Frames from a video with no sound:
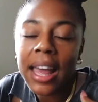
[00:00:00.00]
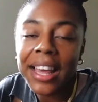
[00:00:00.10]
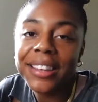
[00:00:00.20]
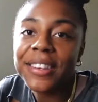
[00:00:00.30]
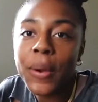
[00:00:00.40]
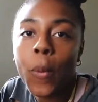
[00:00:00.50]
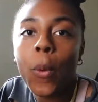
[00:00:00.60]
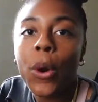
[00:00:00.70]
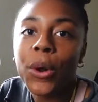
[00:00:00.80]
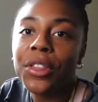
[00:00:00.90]
Is it
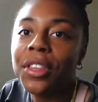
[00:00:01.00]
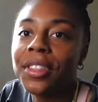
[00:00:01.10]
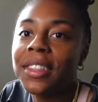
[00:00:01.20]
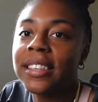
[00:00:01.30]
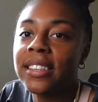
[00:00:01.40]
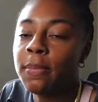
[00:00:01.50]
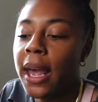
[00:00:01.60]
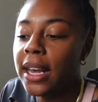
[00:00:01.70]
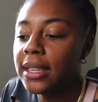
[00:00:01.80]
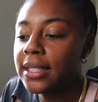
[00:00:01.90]
worth the
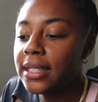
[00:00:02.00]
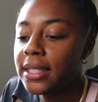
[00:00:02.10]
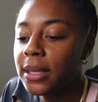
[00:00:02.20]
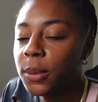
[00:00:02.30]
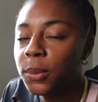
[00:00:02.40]
space?